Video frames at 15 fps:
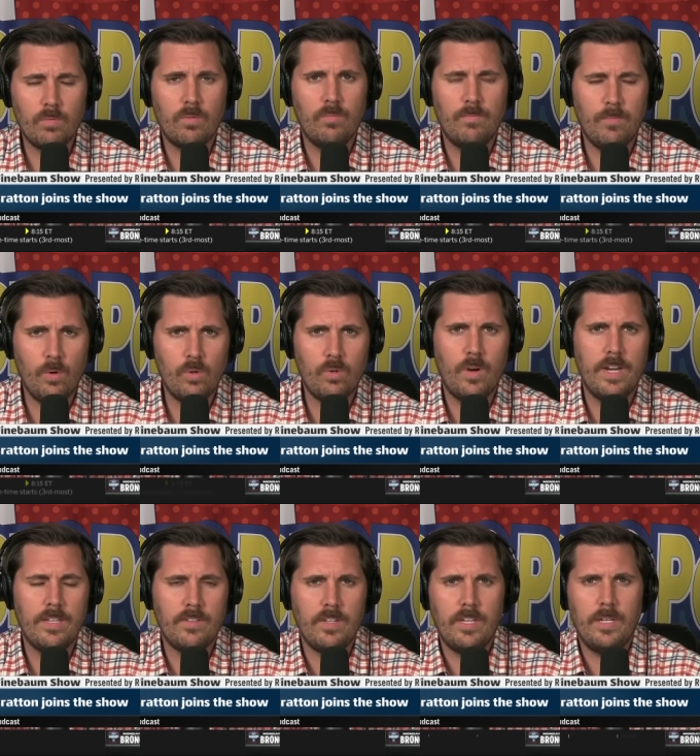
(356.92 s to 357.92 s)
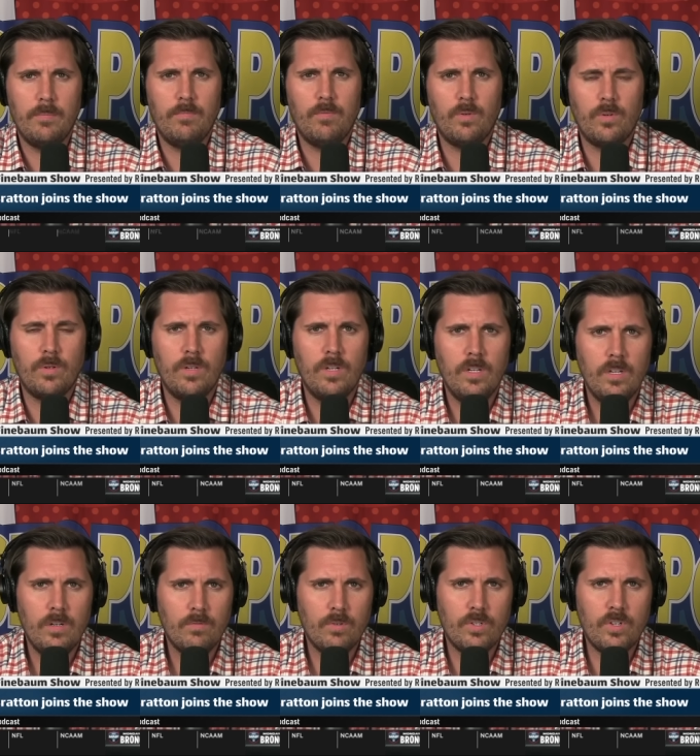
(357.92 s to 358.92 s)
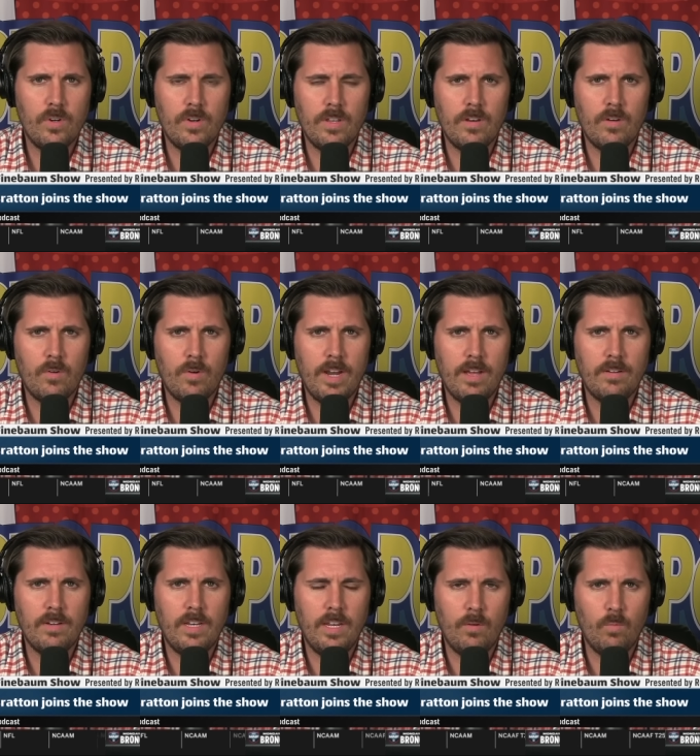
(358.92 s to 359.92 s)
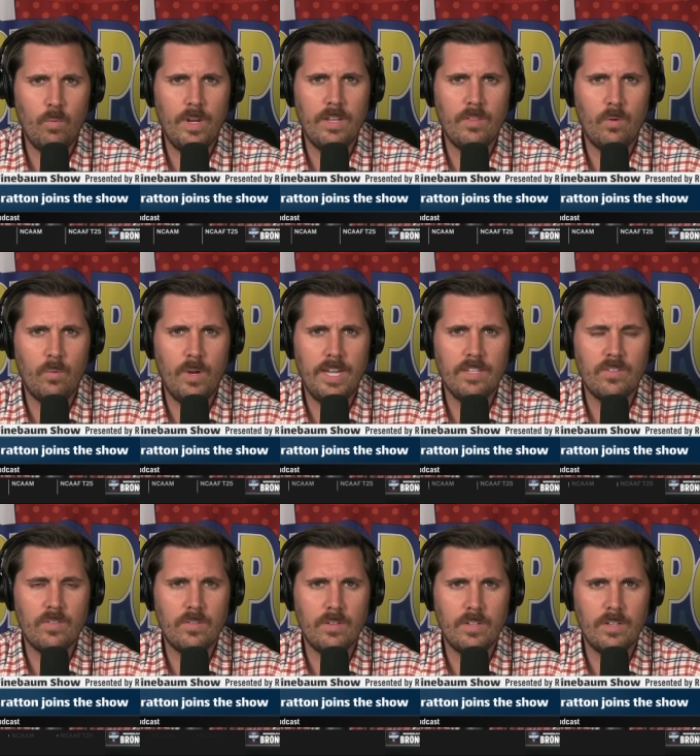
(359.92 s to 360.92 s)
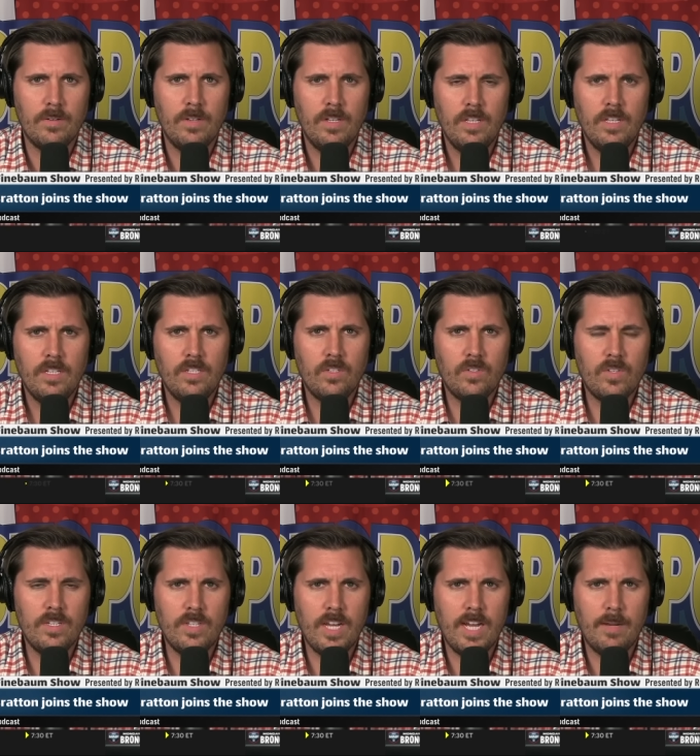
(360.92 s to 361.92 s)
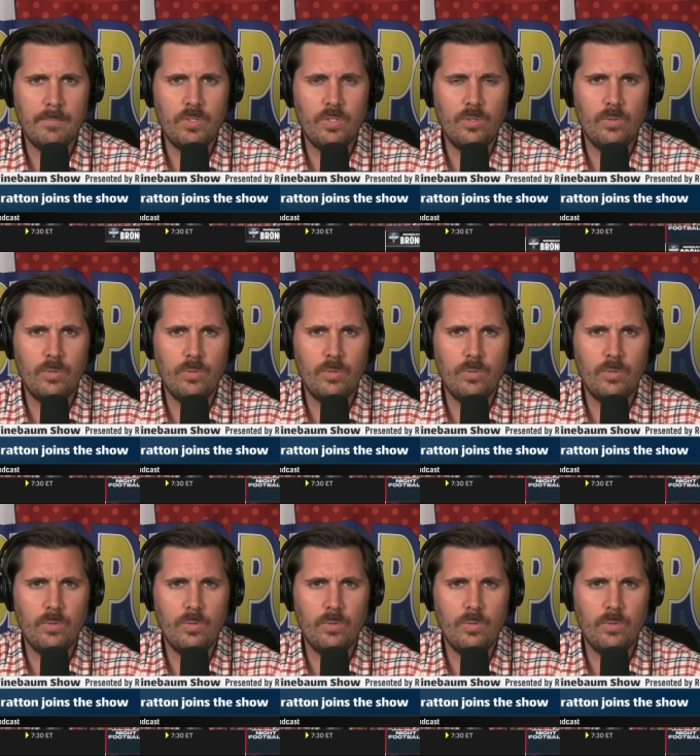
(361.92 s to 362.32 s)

full credit to him for for turning it around and, and winning the West uh, just in time to uh,